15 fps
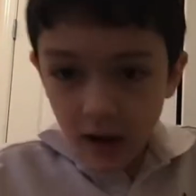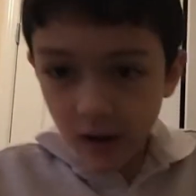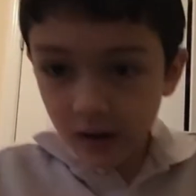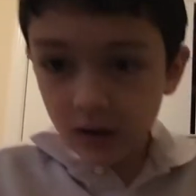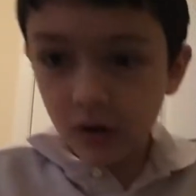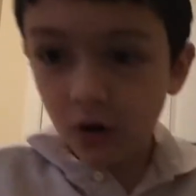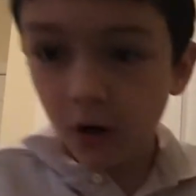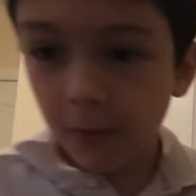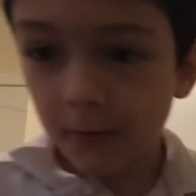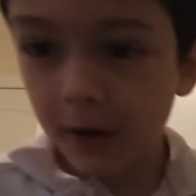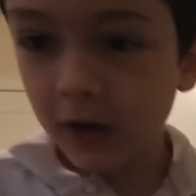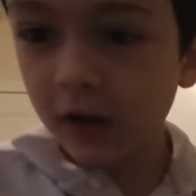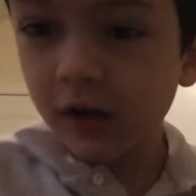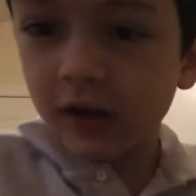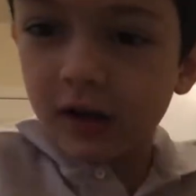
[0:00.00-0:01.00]
I'm going to
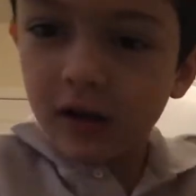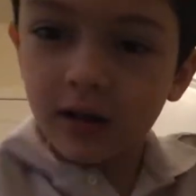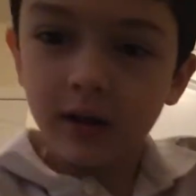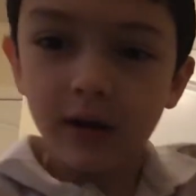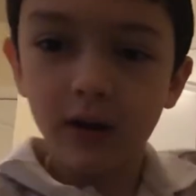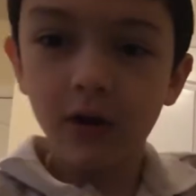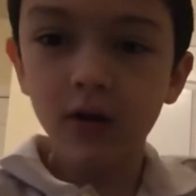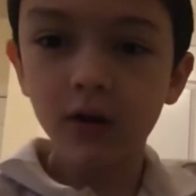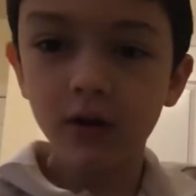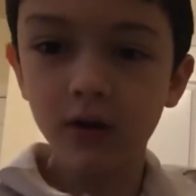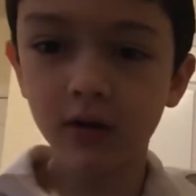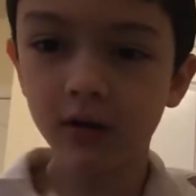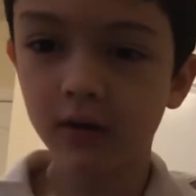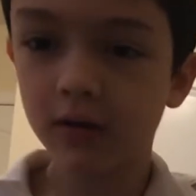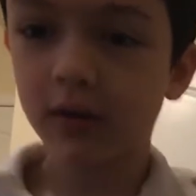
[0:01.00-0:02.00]
open it. It's here.
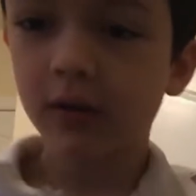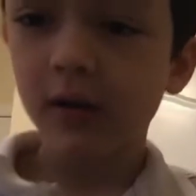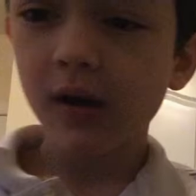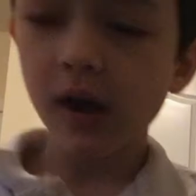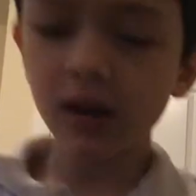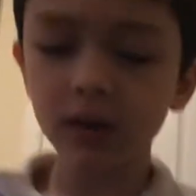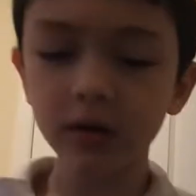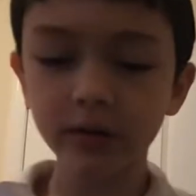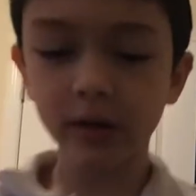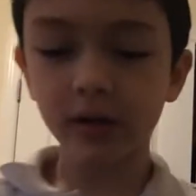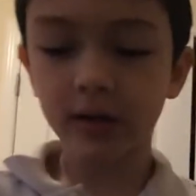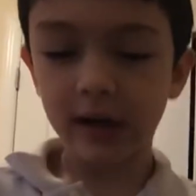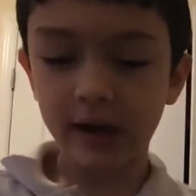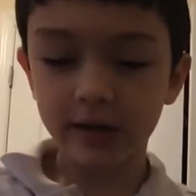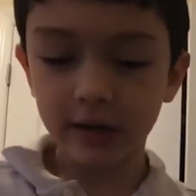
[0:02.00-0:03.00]
It looks
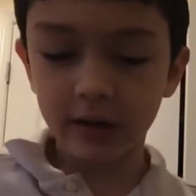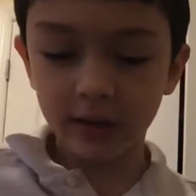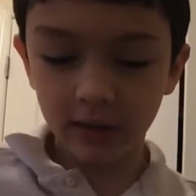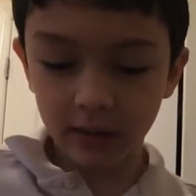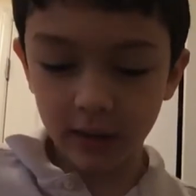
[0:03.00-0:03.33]
exactly the